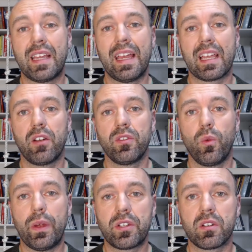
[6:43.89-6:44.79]
to hang out in
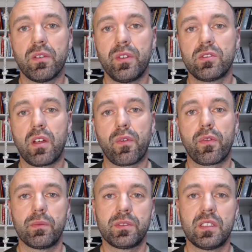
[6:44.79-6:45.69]
the winter if you suffer
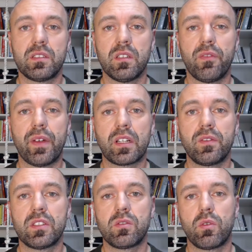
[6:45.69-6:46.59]
from seasonal
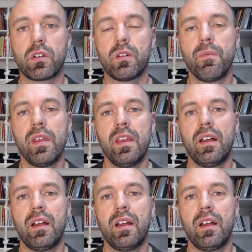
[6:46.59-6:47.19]
affective disorder.